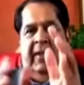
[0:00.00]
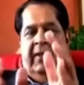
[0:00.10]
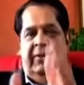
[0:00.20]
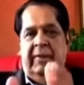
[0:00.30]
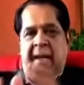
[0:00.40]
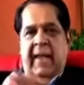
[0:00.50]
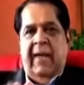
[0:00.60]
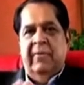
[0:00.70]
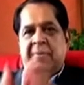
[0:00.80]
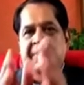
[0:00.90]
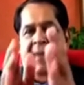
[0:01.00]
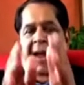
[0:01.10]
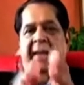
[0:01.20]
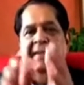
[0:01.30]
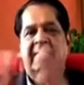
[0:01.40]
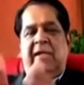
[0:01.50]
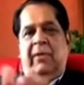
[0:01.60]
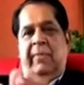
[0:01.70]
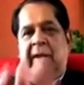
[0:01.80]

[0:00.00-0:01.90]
you then have packages that have been